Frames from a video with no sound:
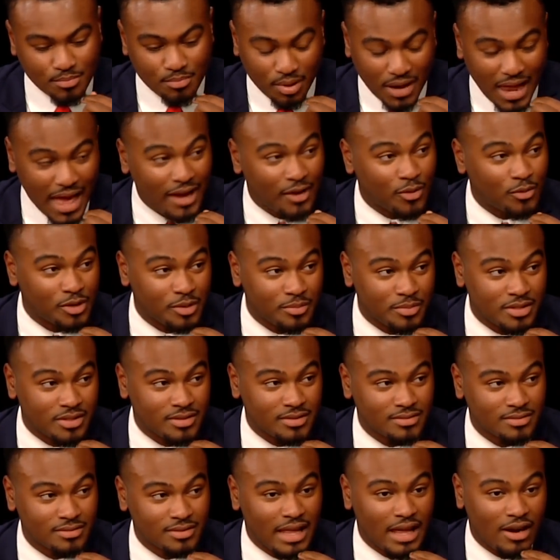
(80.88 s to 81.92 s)
black
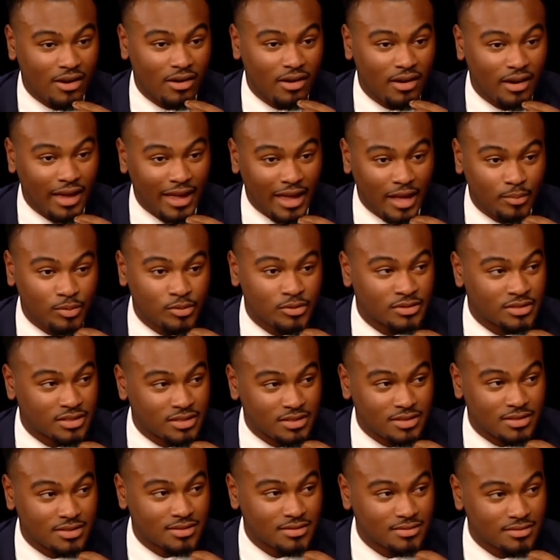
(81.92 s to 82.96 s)
women that are able
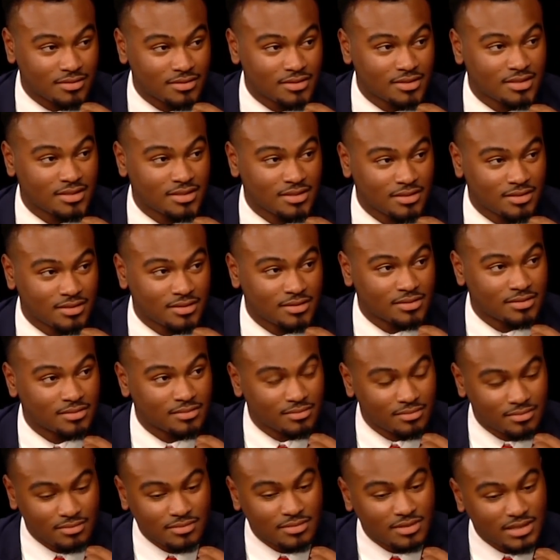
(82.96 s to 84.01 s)
to
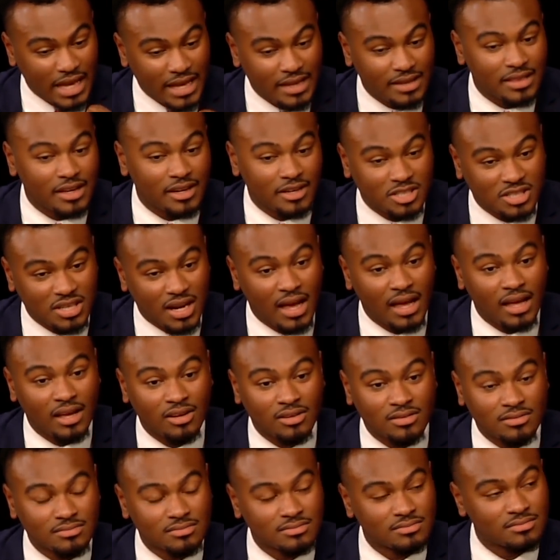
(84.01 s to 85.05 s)
take their
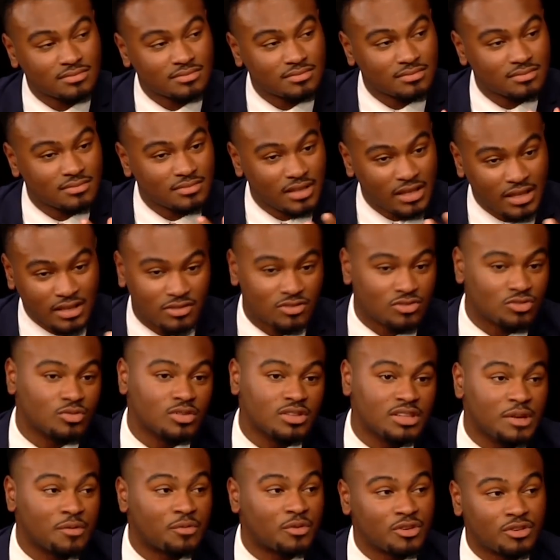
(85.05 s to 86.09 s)
child into
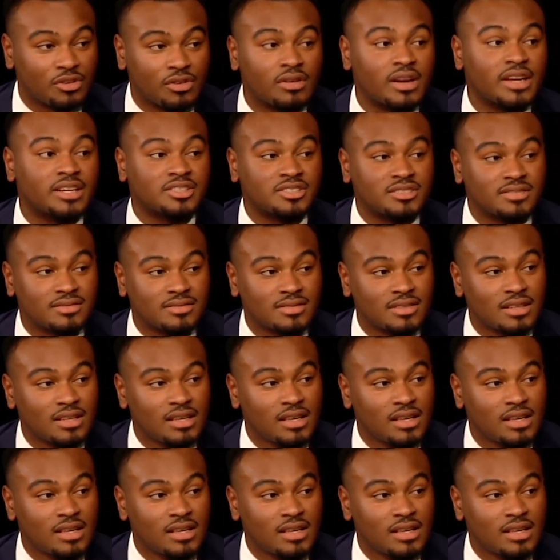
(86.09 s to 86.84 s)
a different direction.